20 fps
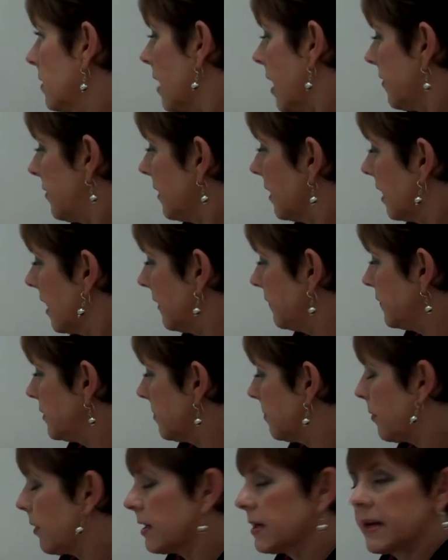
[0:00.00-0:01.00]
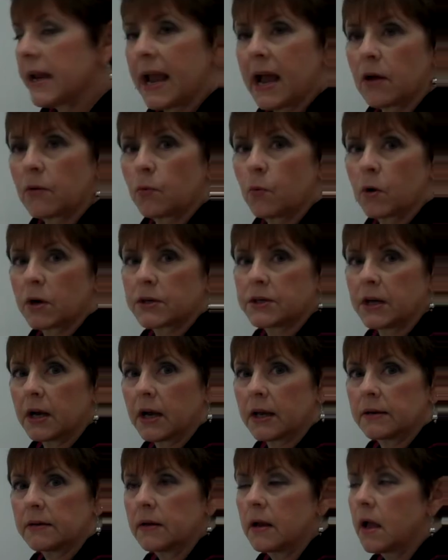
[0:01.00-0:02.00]
Nothing left to bring down. We're
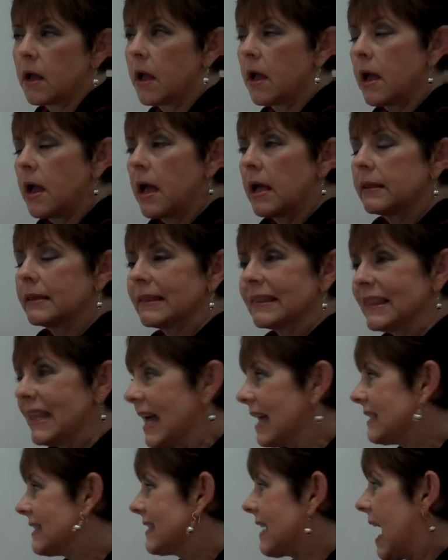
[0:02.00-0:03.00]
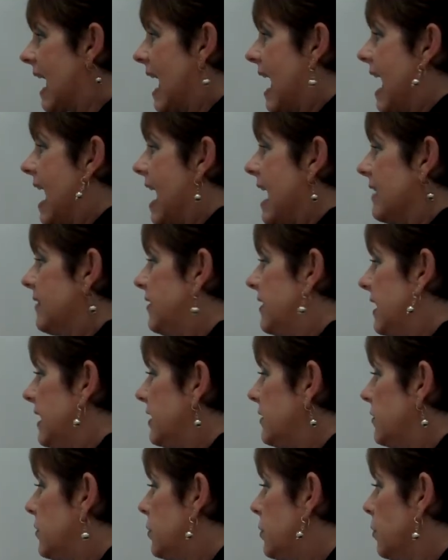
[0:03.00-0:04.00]
done. Let's add
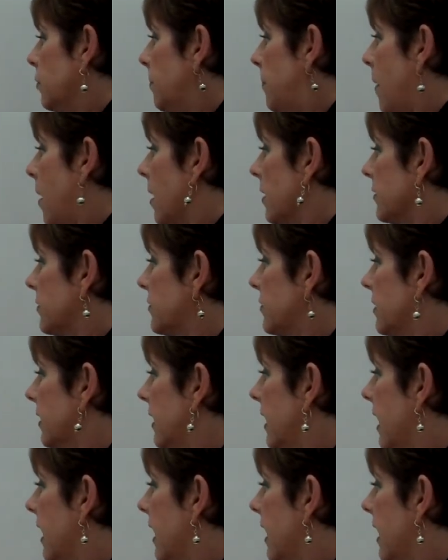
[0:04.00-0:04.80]
these 2 parts